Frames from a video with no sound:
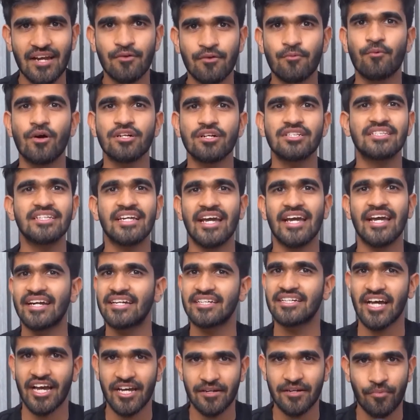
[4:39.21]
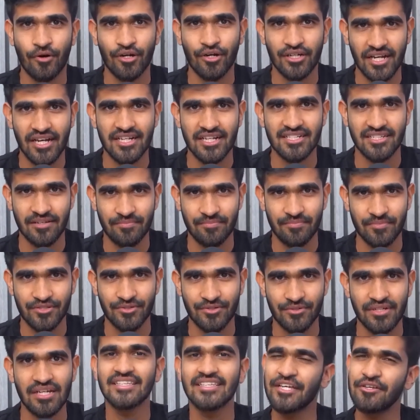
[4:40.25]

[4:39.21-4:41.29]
and watch the entire podcast episode.